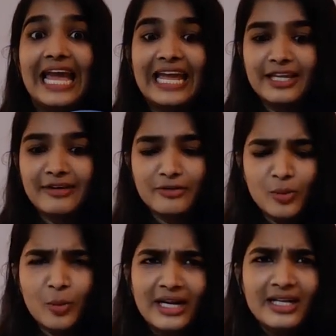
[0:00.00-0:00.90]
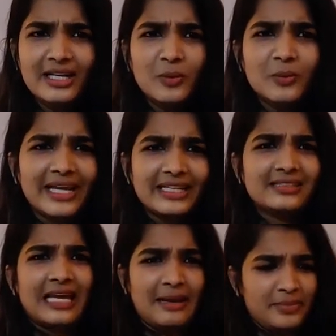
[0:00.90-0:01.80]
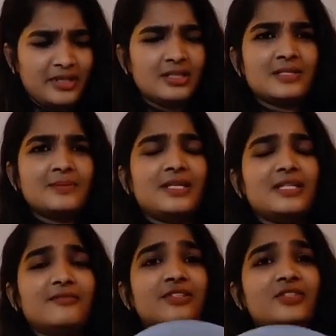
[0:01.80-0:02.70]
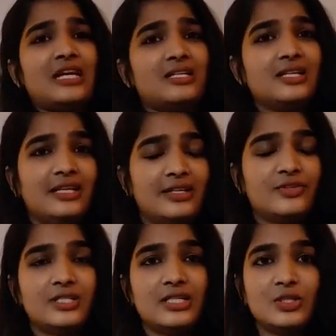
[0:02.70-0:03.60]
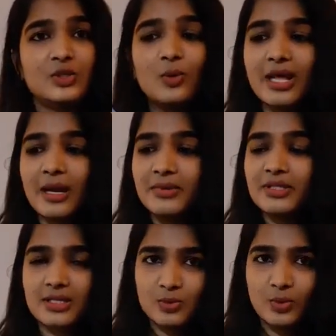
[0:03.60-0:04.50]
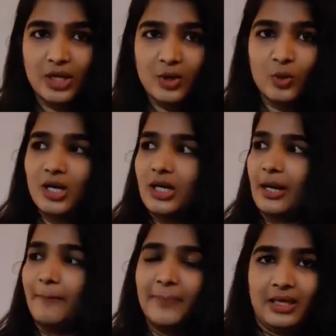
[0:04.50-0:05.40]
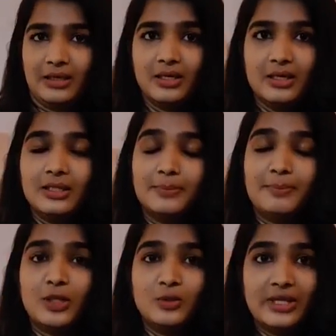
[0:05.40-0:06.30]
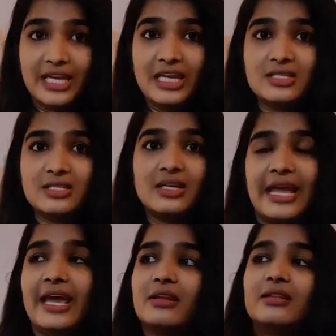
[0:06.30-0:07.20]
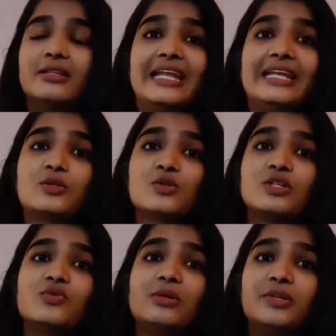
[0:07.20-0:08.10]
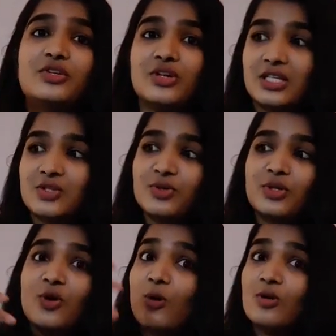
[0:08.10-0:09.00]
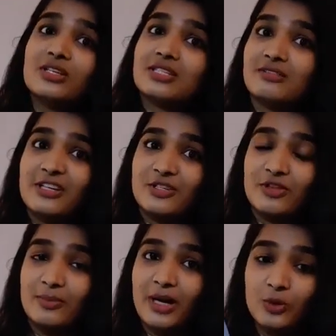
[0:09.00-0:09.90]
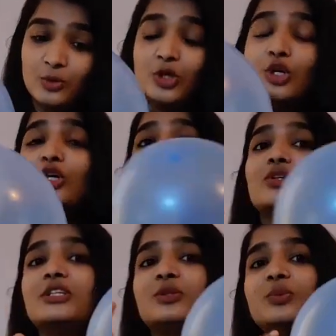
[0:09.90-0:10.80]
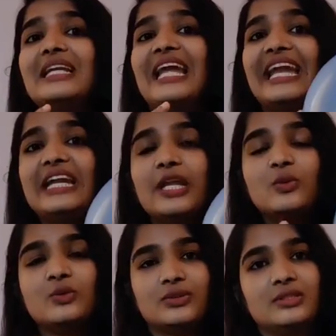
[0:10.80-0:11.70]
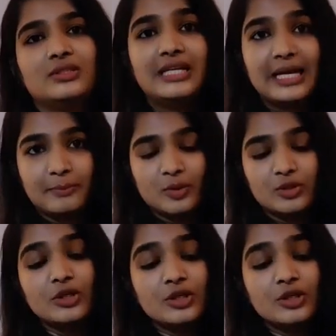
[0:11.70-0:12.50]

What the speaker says: And if you are wondering why this happened, this is because of the static electricity. So what happens just when you are rubbing the balloon against your hair, the electrons will be transferred onto the surface of the balloon. So this will induce the dipole.